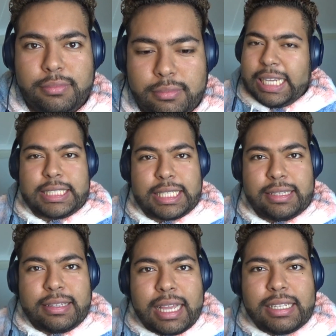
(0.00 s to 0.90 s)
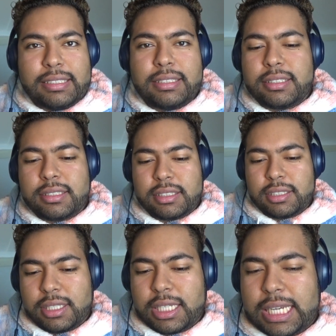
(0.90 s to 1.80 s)
He's intense.
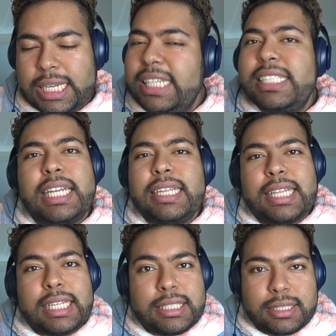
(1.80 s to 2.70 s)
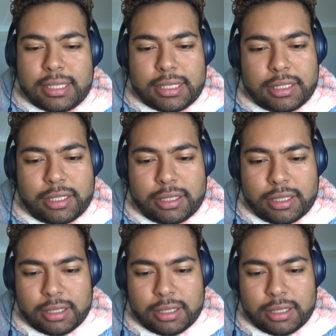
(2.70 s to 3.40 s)
He's an intense teacher.